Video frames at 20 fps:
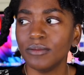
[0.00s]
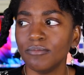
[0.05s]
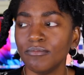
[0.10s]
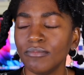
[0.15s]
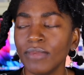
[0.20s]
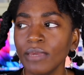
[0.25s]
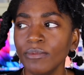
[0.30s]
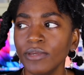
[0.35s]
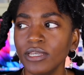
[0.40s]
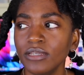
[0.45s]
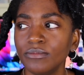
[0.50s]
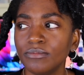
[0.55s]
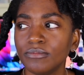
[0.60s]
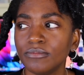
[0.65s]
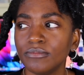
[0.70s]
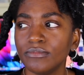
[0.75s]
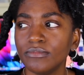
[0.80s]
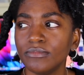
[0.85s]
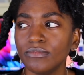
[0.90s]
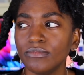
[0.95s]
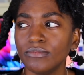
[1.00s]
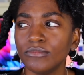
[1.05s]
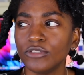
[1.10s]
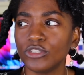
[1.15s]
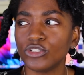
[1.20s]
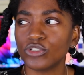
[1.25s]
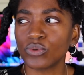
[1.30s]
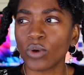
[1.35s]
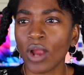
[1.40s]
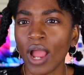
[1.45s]
Maybe
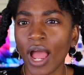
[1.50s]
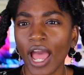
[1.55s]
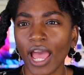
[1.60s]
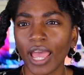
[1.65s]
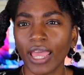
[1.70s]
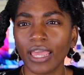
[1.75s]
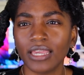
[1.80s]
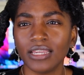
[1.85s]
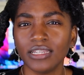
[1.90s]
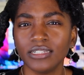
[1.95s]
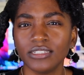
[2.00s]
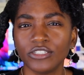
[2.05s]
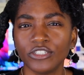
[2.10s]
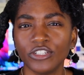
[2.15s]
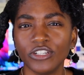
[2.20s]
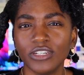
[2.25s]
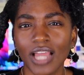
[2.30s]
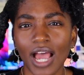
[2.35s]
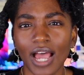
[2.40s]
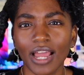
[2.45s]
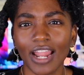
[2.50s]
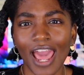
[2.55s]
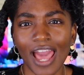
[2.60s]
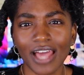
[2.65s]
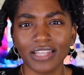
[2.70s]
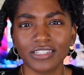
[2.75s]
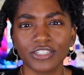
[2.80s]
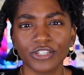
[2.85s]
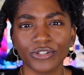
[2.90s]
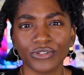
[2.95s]
try to not
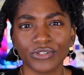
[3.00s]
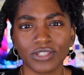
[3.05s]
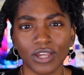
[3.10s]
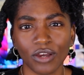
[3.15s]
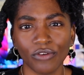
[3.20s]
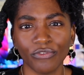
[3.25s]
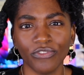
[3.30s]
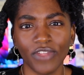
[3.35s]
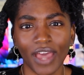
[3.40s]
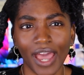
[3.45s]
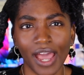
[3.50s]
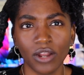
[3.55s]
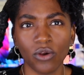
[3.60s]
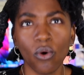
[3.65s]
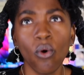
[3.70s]
ask yourself that,